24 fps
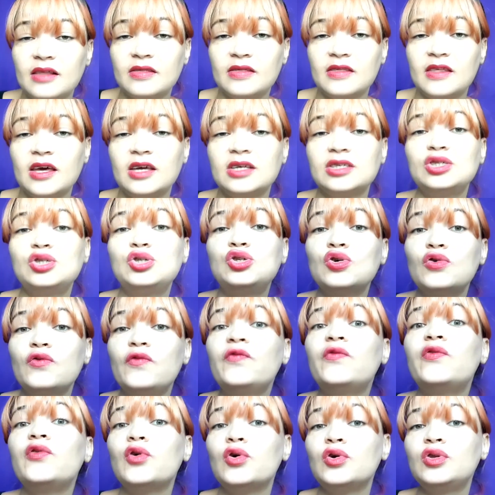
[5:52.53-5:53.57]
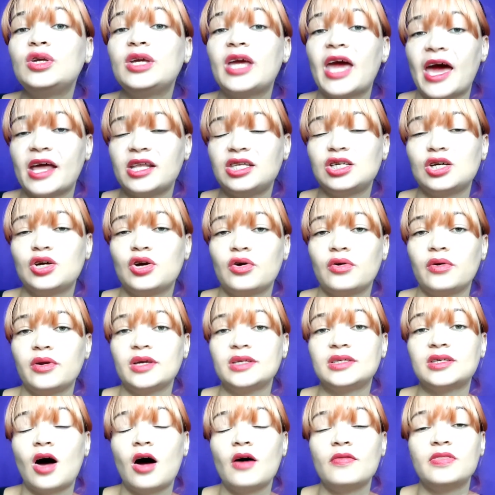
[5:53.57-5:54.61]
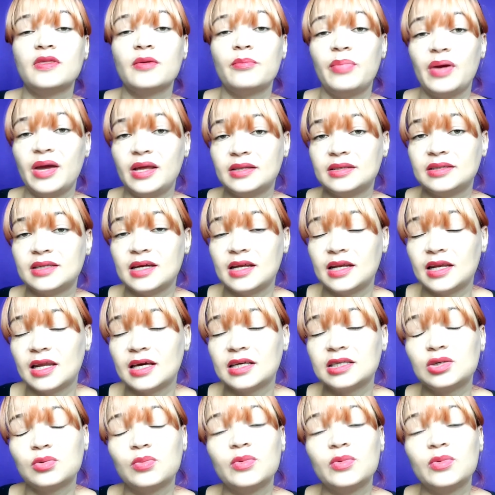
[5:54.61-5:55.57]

There's two fruit categories on the Banting list.